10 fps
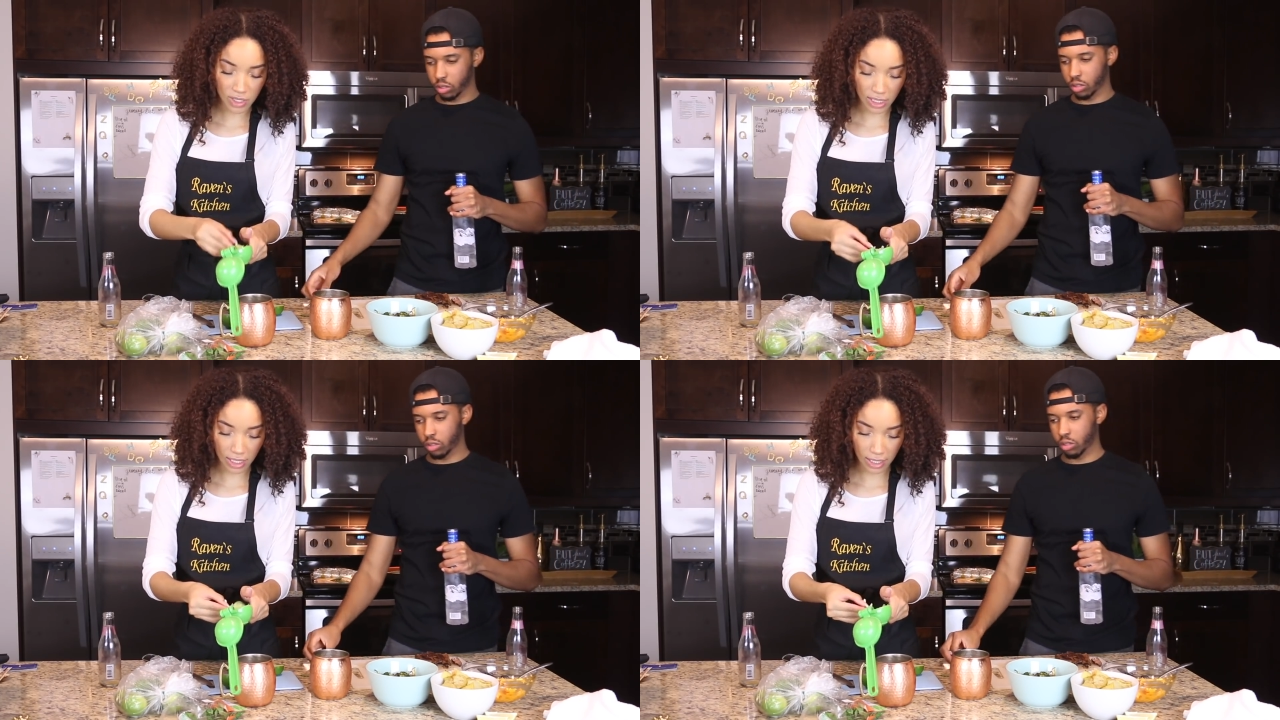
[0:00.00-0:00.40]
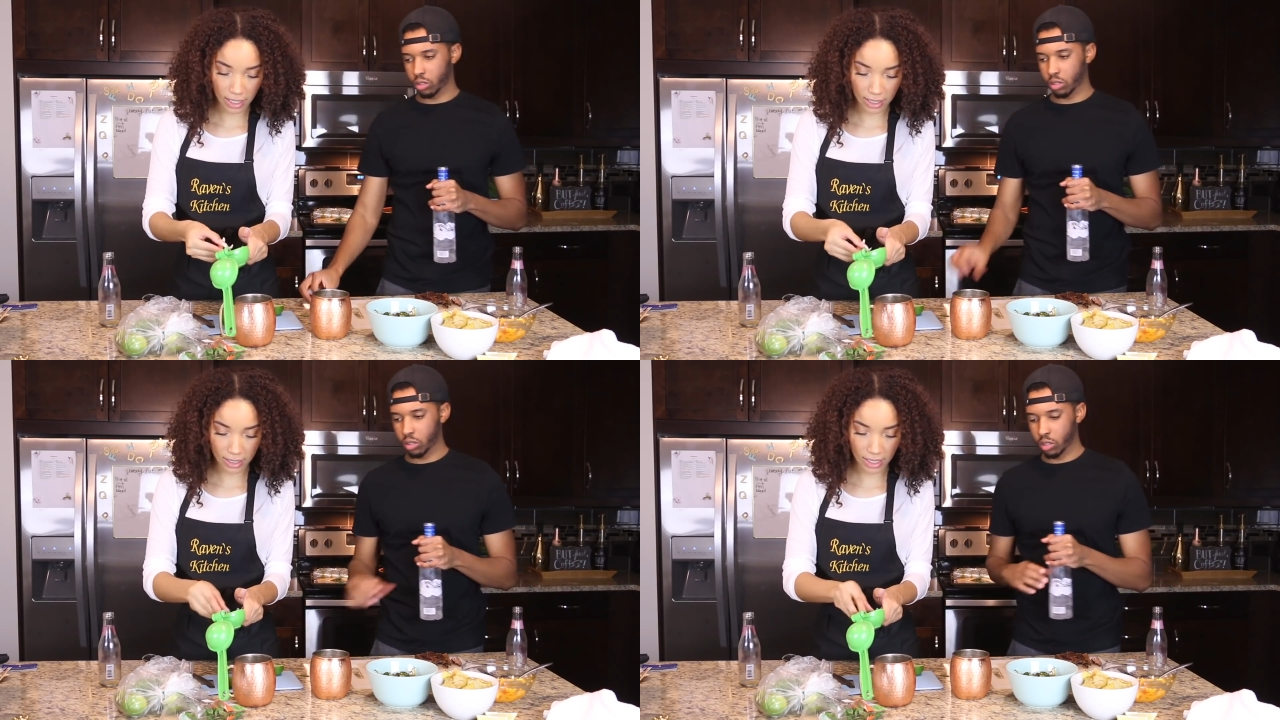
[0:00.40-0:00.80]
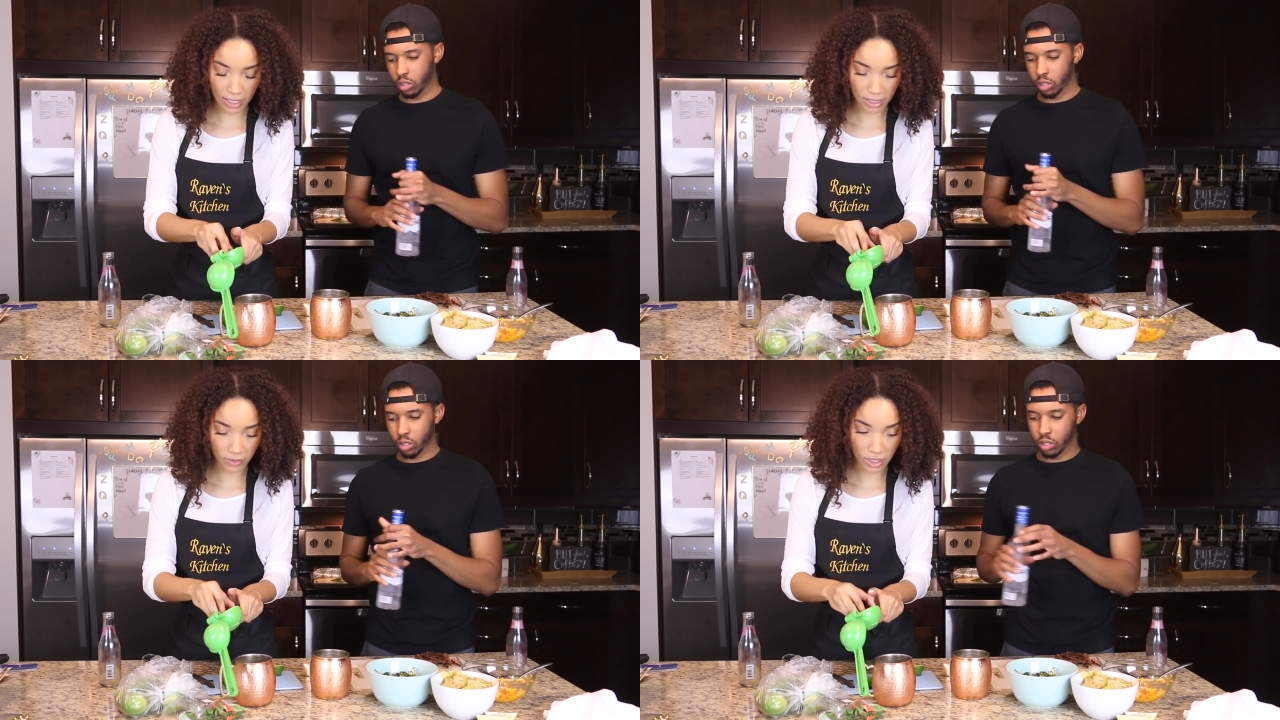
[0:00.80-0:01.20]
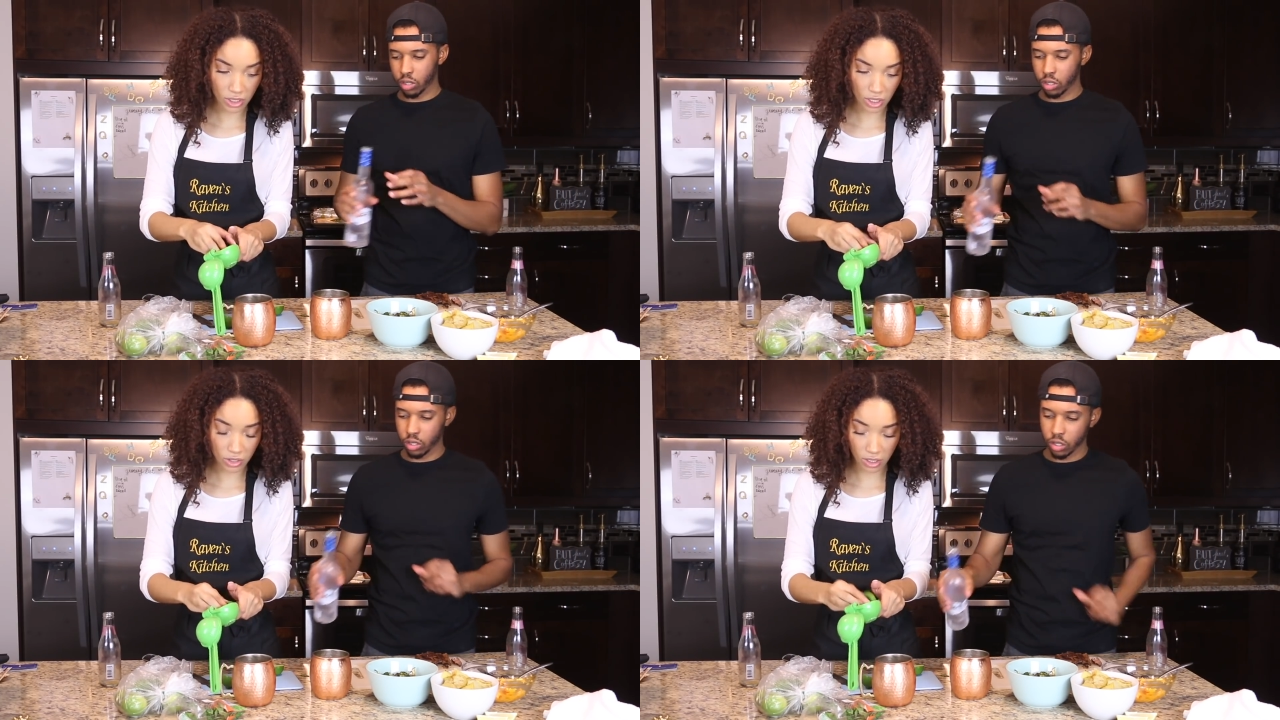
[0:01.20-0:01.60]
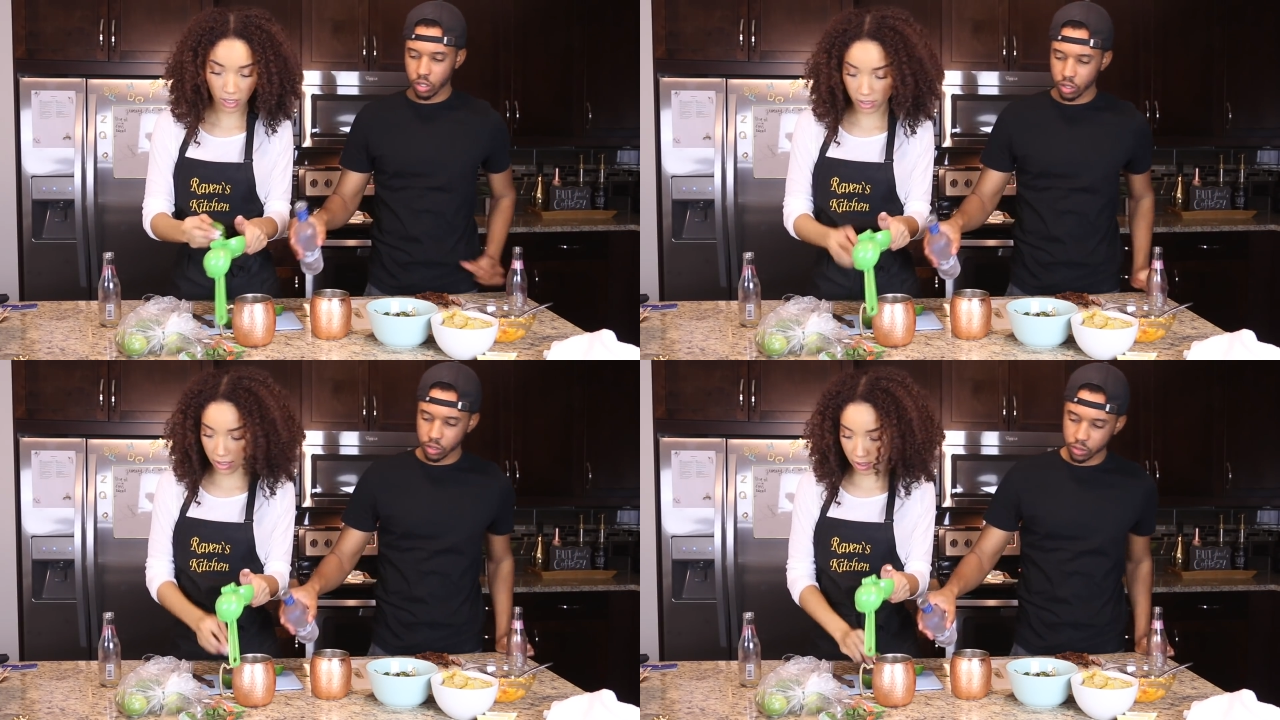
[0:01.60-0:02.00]
Speaker 1: to cut the taste of the ginger,
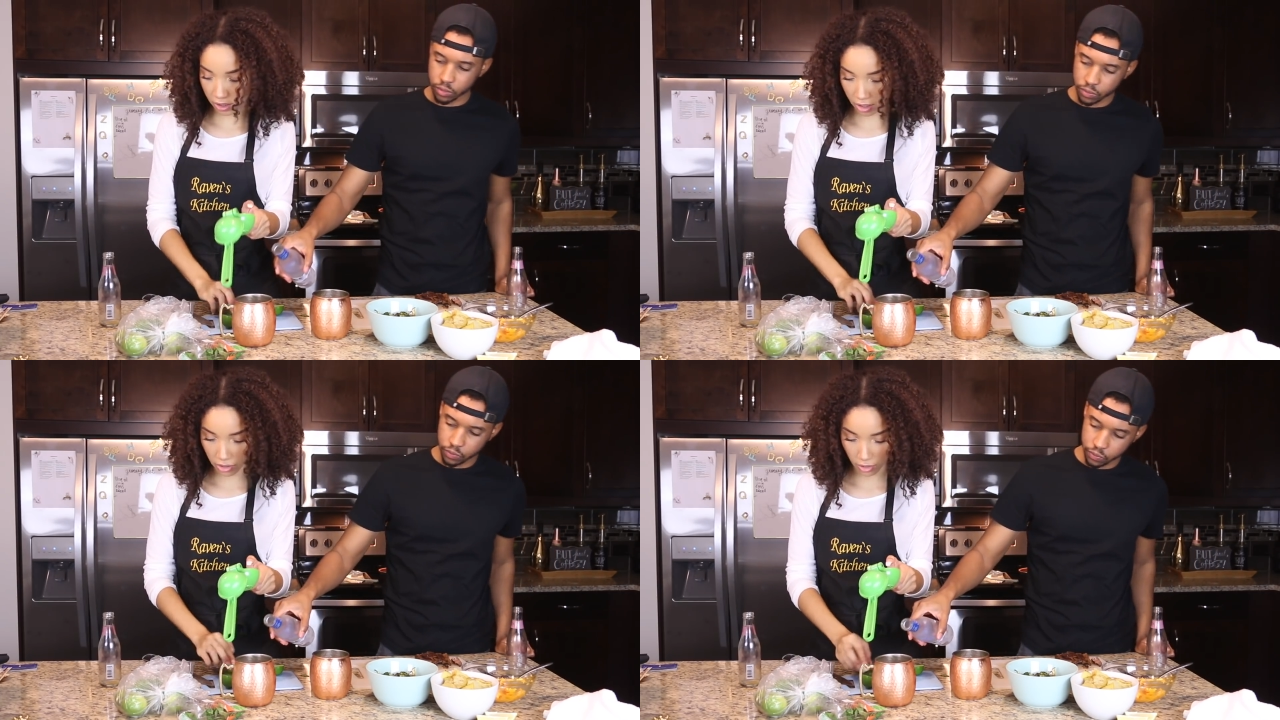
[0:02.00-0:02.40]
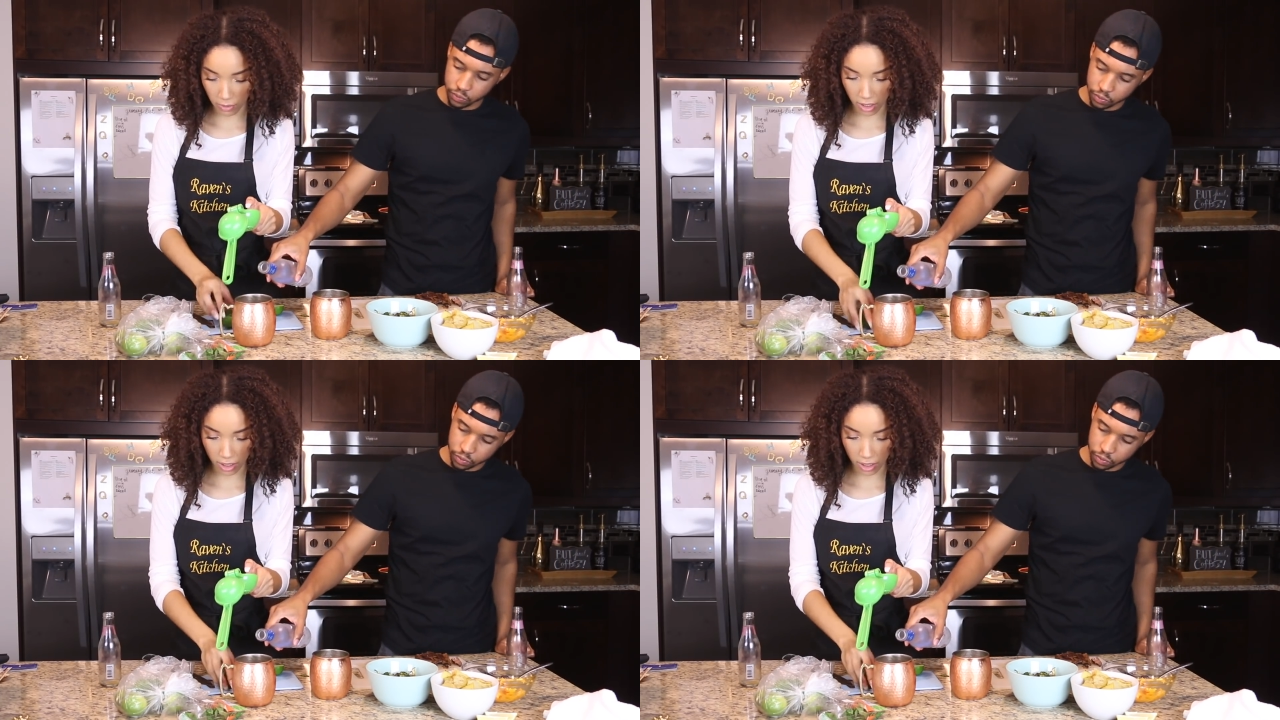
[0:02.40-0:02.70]
because this ginger beer